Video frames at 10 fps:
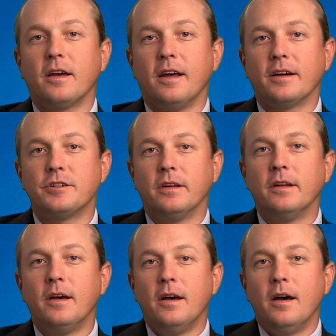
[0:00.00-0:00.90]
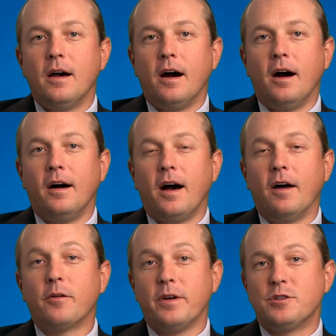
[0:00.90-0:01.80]
connection,
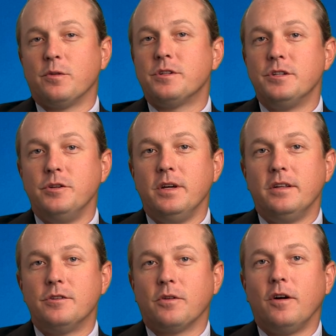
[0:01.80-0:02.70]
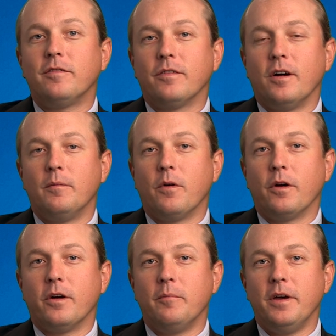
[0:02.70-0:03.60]
other resources you need to draw from are
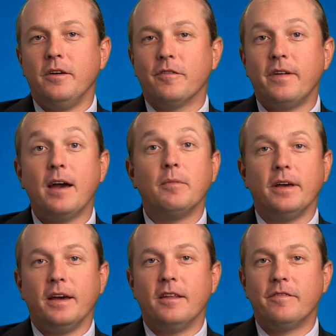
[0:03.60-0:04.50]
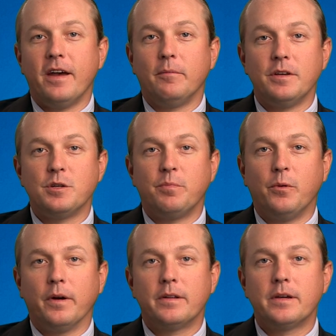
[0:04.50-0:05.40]
going to be your family and the family
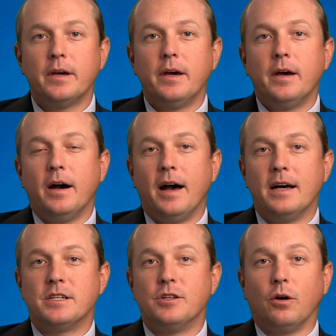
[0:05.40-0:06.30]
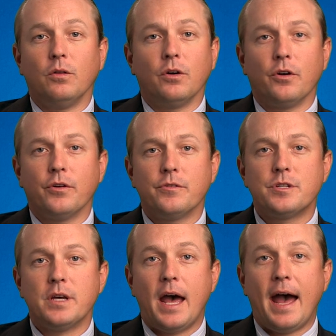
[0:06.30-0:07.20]
support. As adult
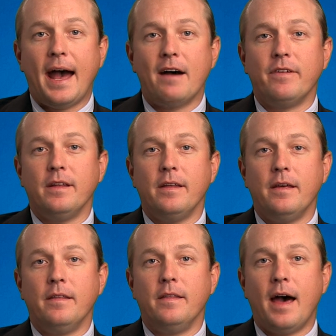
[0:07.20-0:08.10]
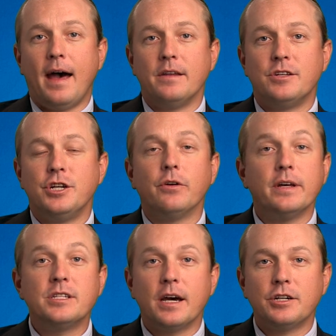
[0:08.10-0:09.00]
learners, having that
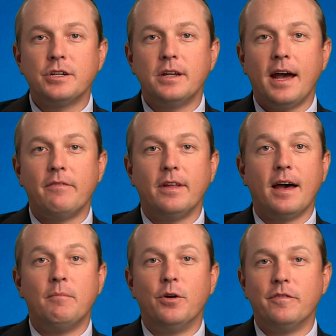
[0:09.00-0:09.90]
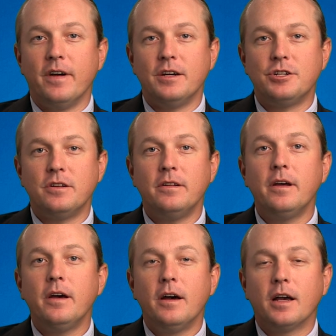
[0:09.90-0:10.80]
cheering section, having that motivation
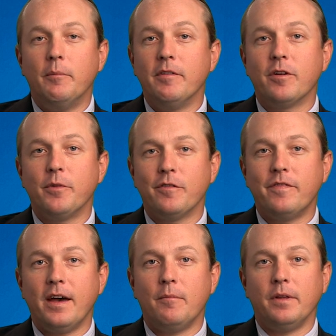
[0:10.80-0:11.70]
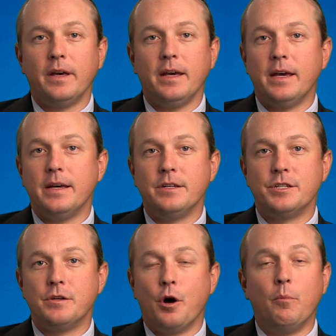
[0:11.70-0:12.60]
coming from your family
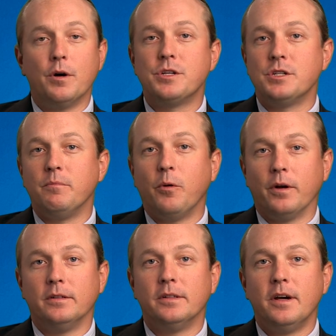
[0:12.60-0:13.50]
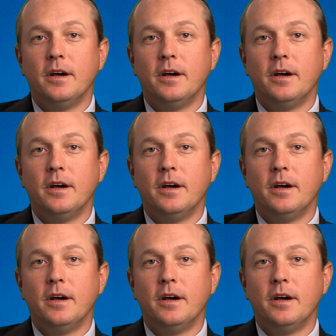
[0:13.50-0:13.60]
is almost as important